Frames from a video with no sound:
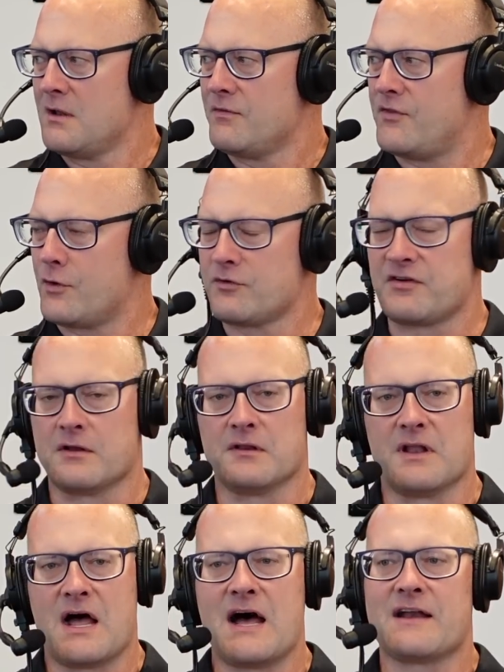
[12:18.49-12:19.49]
There's a
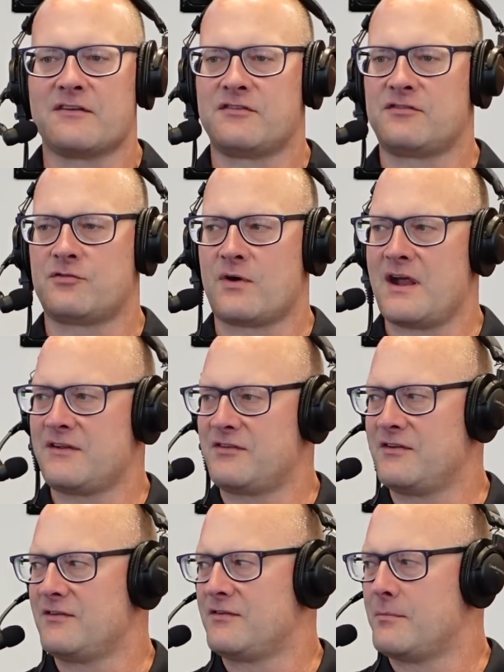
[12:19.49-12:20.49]
lot of
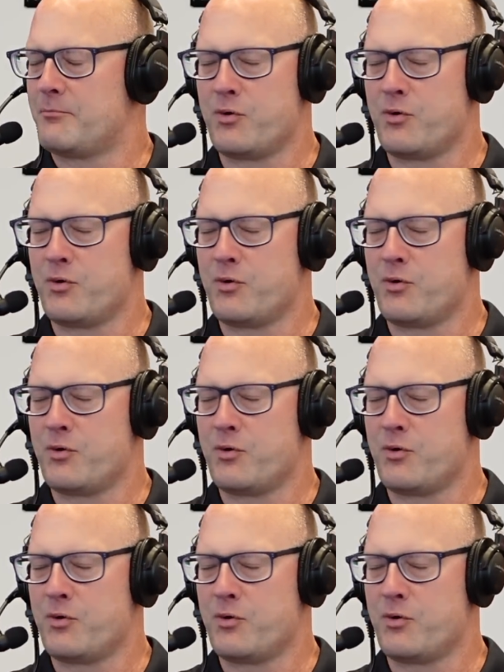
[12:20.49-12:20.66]
stresses